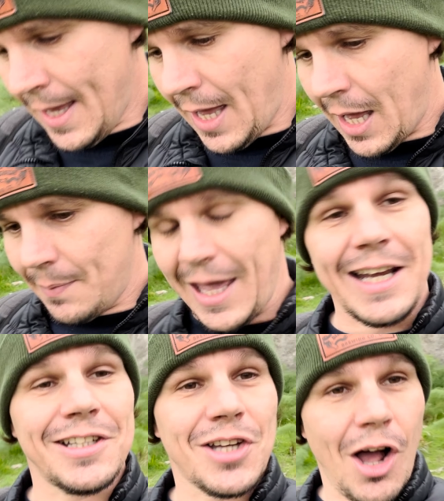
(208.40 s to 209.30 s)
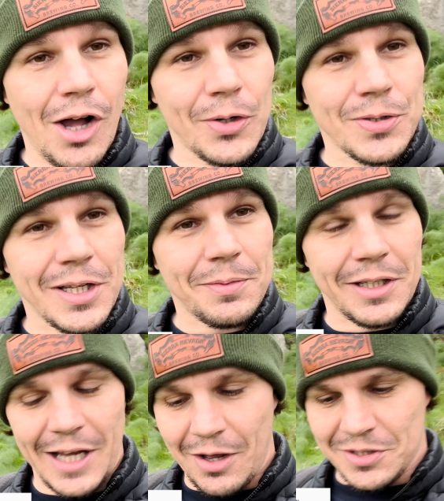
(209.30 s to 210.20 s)
They had a dog who slept on
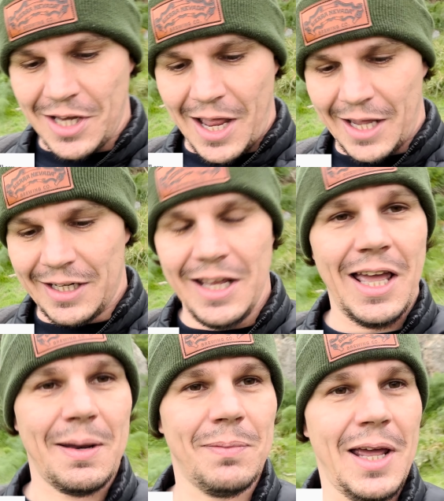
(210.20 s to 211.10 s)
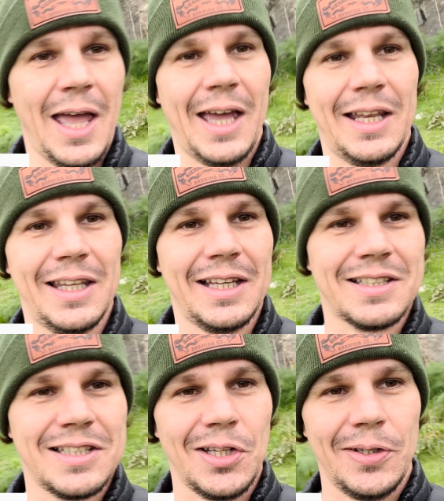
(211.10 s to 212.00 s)
the outside, and they
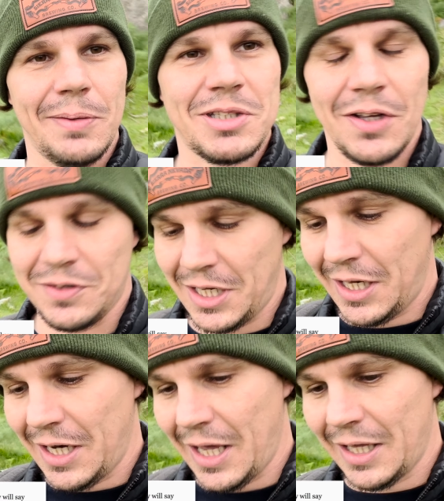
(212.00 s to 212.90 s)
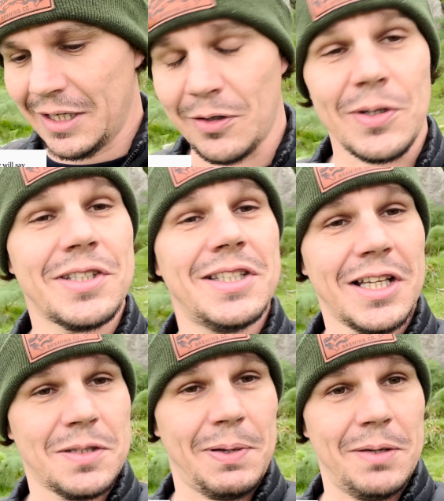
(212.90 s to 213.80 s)
sealed themselves in, and there were
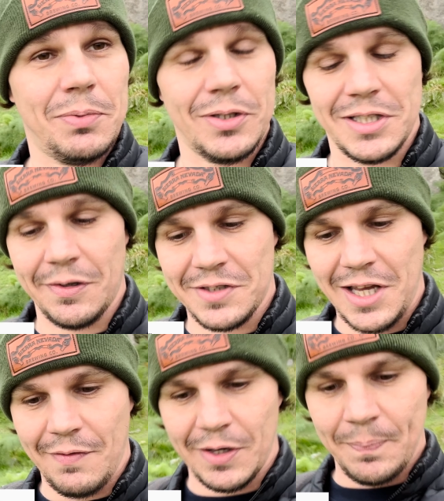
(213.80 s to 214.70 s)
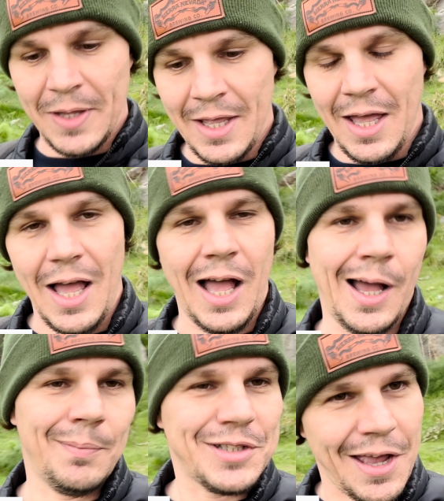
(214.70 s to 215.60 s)
6 people instead of 7.
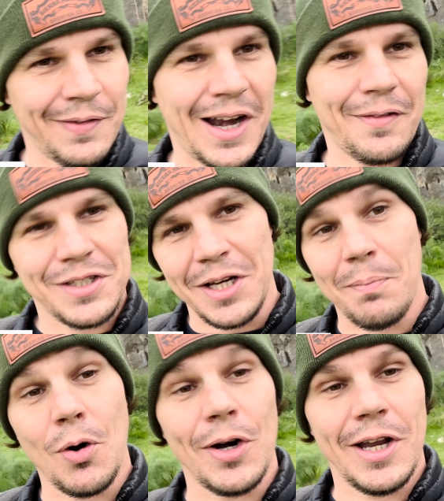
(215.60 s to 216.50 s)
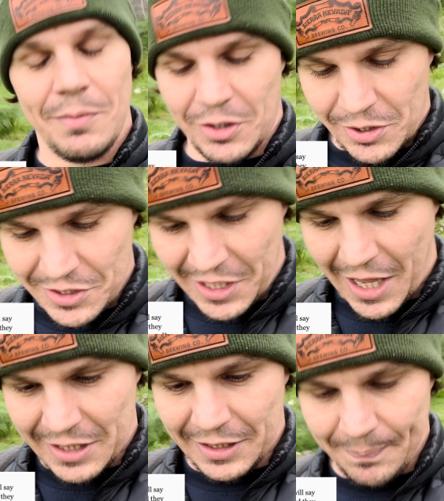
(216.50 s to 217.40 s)
7, obviously an important number in Christianity.
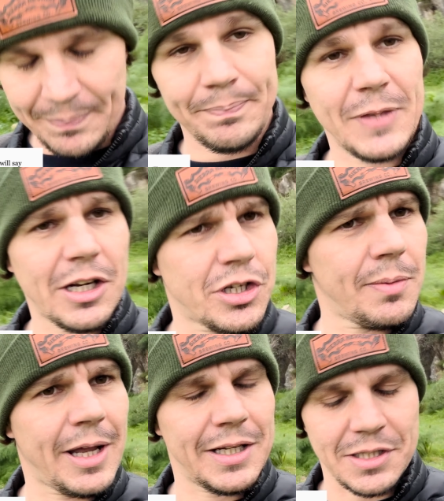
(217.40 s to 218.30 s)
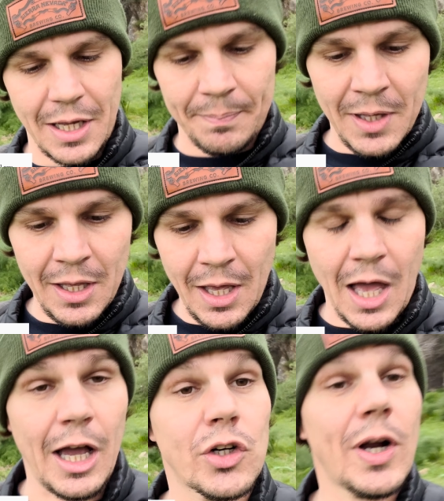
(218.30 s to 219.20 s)
Not sure about Islam.
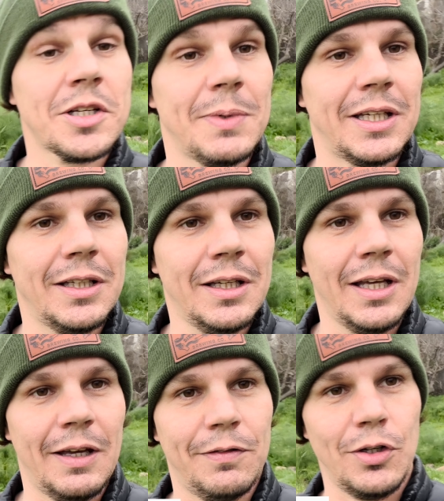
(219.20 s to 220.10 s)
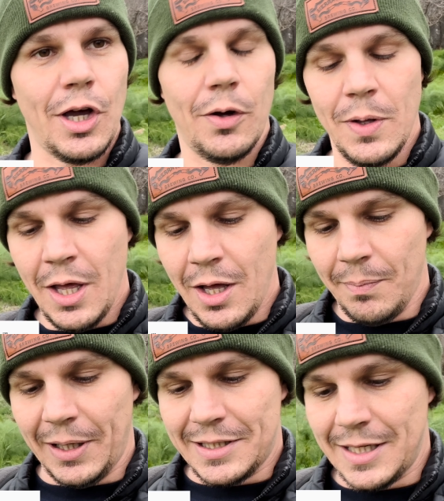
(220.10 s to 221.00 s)
Correct me if you know.
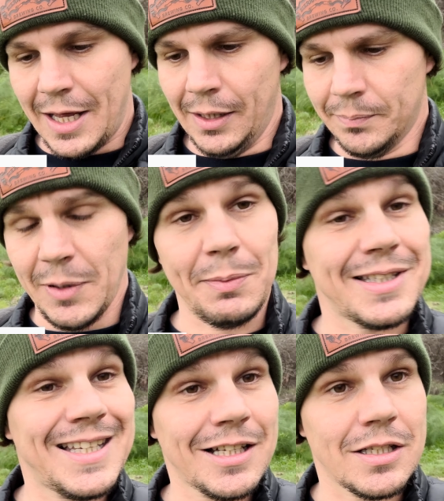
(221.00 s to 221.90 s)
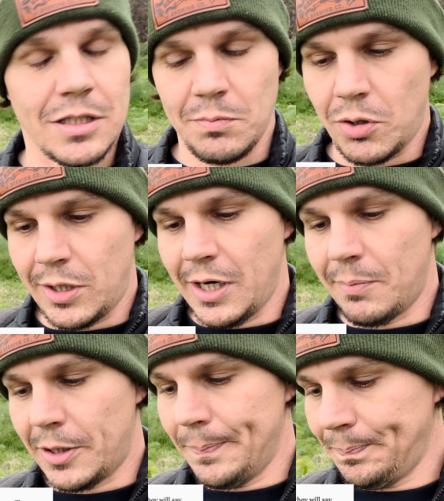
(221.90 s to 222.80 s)
But maybe 6 is an important number.